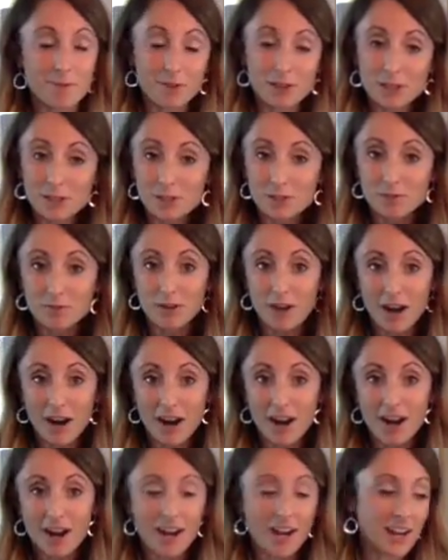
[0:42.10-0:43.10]
French
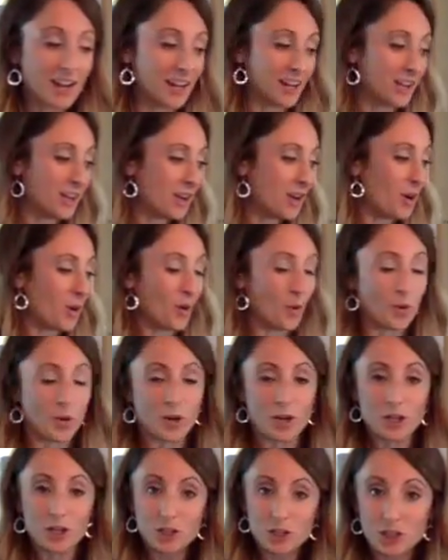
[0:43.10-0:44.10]
fry
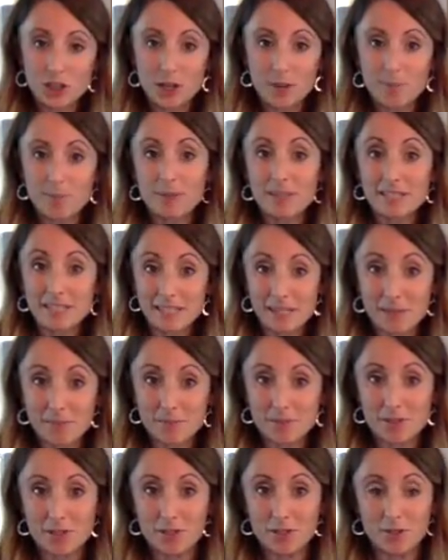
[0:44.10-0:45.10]
or chip
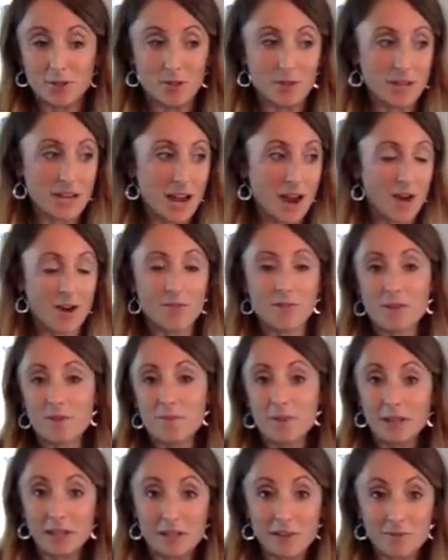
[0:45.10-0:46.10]
substitute. Now, if
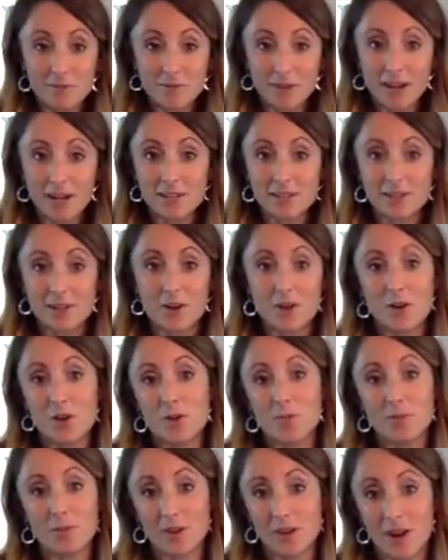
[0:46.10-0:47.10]
I'm making fries at
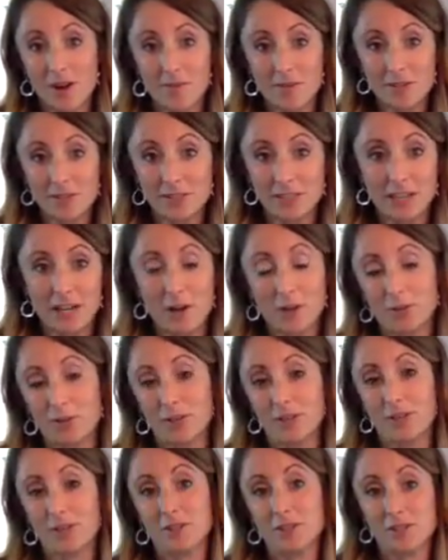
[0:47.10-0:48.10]
home, they're obviously
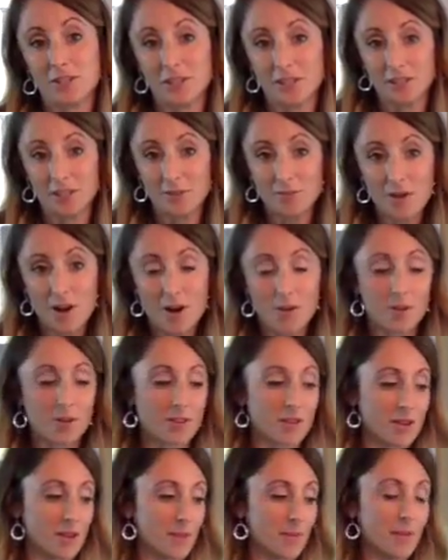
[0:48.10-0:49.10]
healthy and there's nothing wrong with
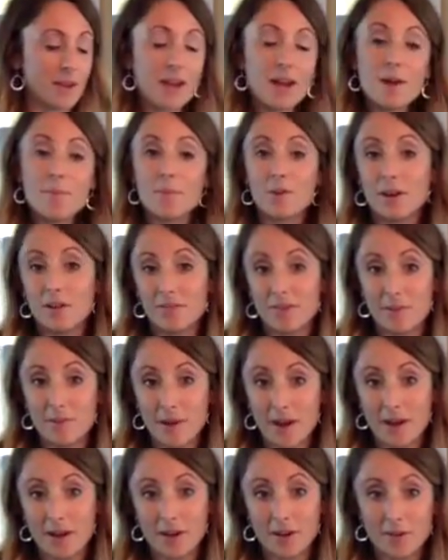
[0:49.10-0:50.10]
them. But if I'm
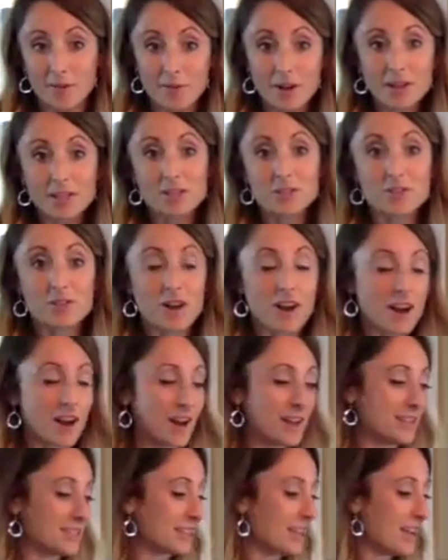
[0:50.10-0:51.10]
out at a
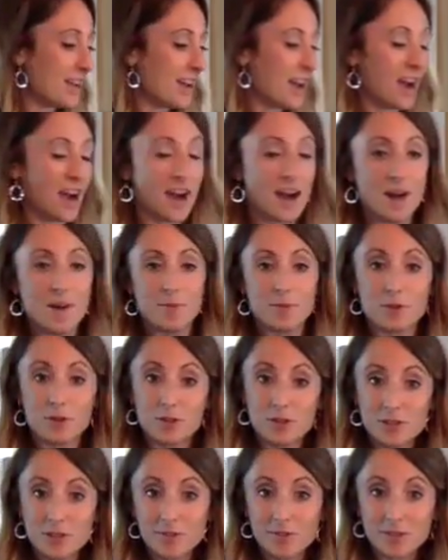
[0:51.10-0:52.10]
restaurant,
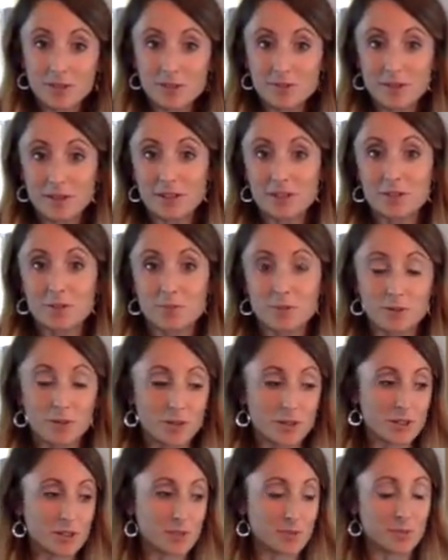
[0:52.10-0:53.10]
cruciferous
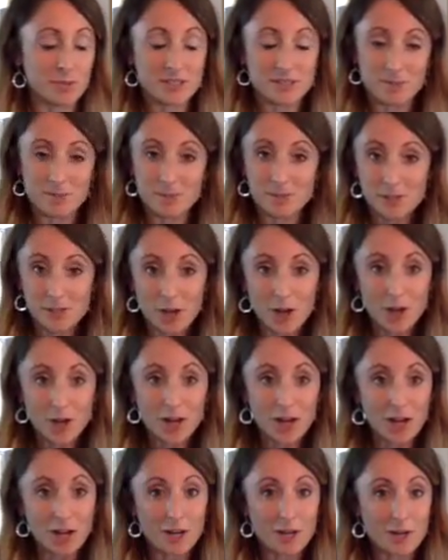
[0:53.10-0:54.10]
vegetables with some
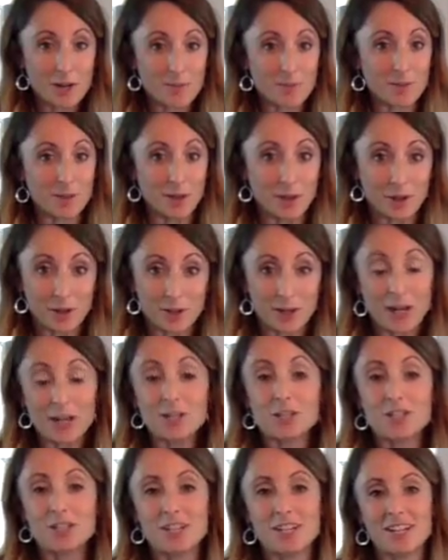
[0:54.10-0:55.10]
salt on them that are
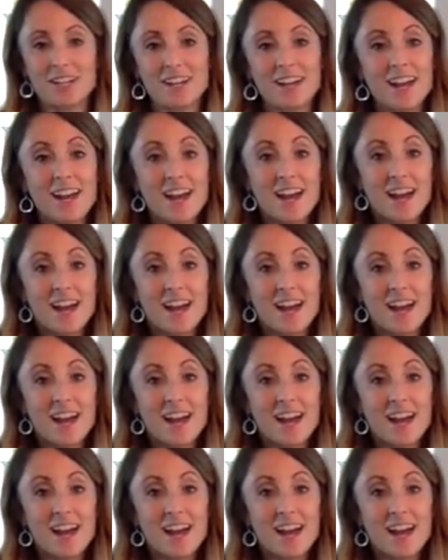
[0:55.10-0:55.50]
crunchy